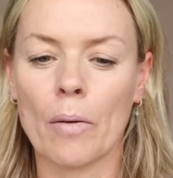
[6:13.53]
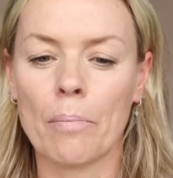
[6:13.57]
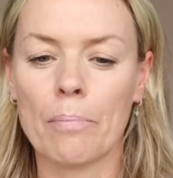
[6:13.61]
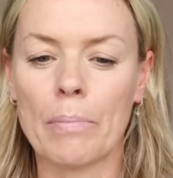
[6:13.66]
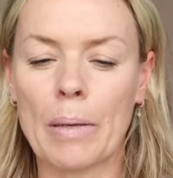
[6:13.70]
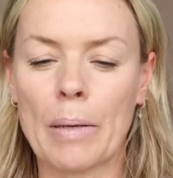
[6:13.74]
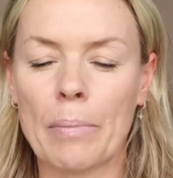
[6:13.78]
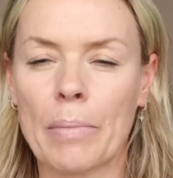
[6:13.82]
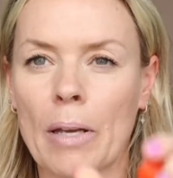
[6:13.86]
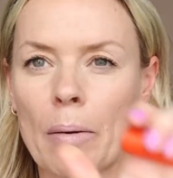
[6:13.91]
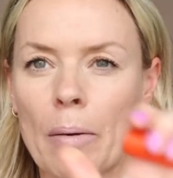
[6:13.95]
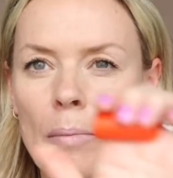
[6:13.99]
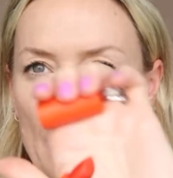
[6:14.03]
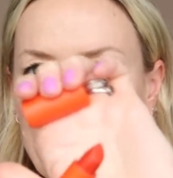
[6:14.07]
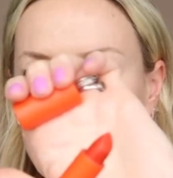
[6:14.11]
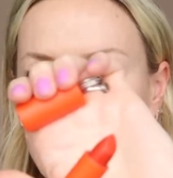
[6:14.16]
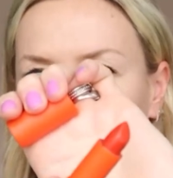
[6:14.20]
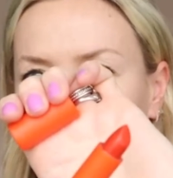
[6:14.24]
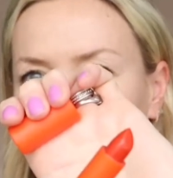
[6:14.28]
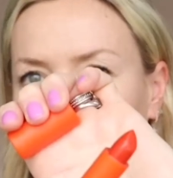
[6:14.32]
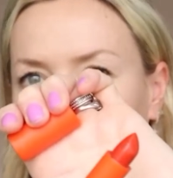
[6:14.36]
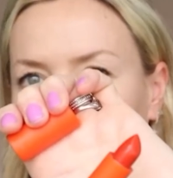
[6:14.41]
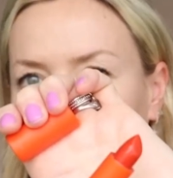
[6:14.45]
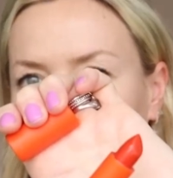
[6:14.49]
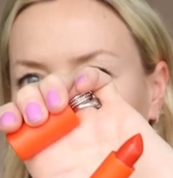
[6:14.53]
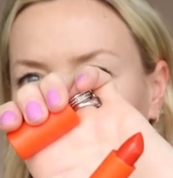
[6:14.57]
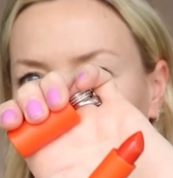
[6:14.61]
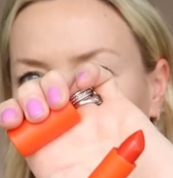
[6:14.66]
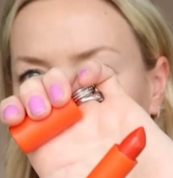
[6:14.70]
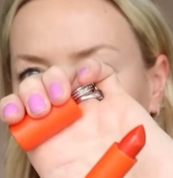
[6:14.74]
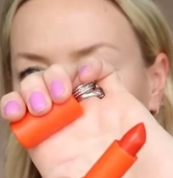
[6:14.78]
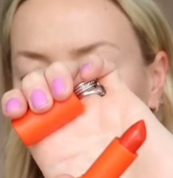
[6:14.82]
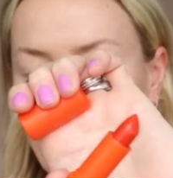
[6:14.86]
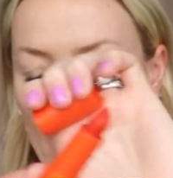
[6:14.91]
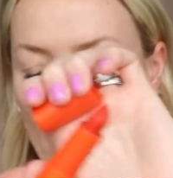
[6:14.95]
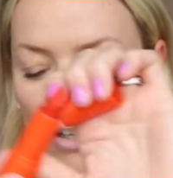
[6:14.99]
Pick Me Up lipstick in
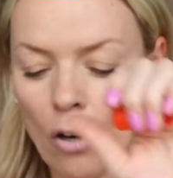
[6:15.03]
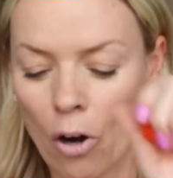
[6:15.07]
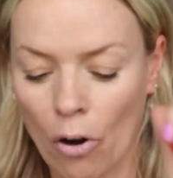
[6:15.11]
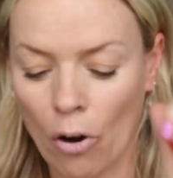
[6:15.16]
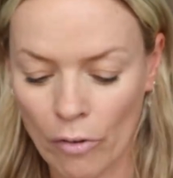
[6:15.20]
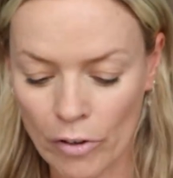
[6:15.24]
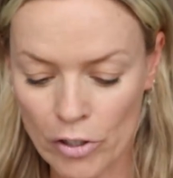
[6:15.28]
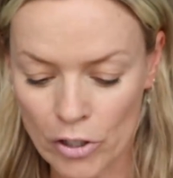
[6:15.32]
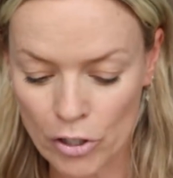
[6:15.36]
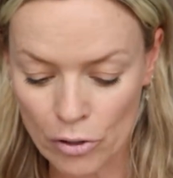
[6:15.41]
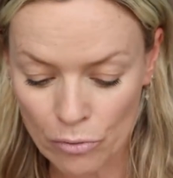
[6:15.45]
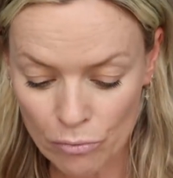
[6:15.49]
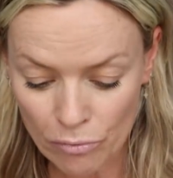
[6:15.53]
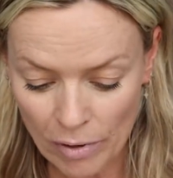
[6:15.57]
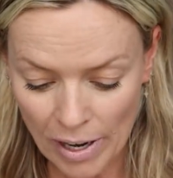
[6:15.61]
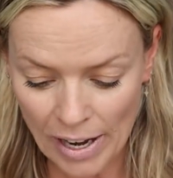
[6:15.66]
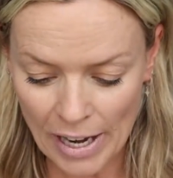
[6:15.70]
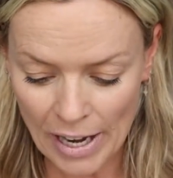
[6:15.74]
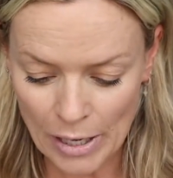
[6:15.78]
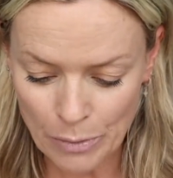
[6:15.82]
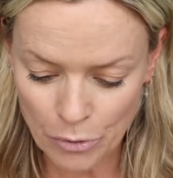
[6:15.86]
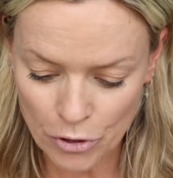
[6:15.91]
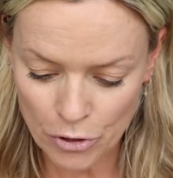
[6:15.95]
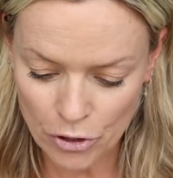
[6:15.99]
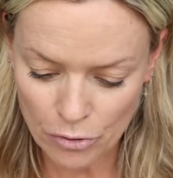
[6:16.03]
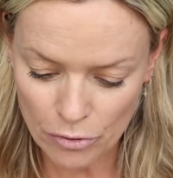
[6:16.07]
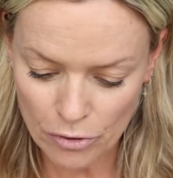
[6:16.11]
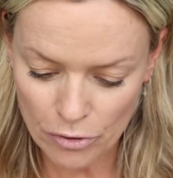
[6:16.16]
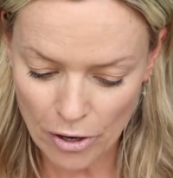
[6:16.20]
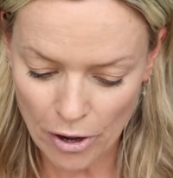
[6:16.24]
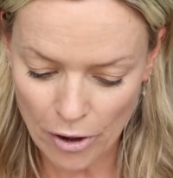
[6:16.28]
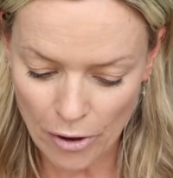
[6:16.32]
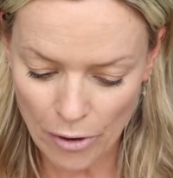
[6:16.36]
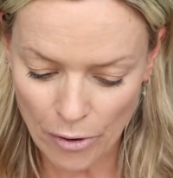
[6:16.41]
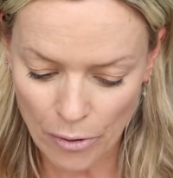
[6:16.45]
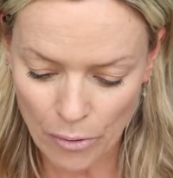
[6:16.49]
kind of like an orangey red, which you
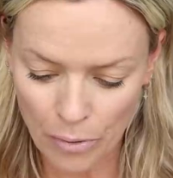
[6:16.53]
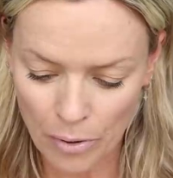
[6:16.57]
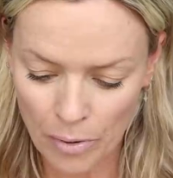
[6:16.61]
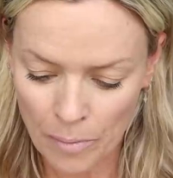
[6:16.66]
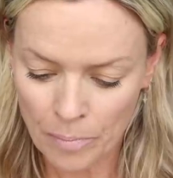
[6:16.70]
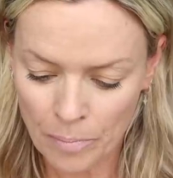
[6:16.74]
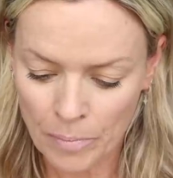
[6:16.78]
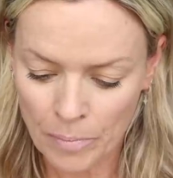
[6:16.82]
know.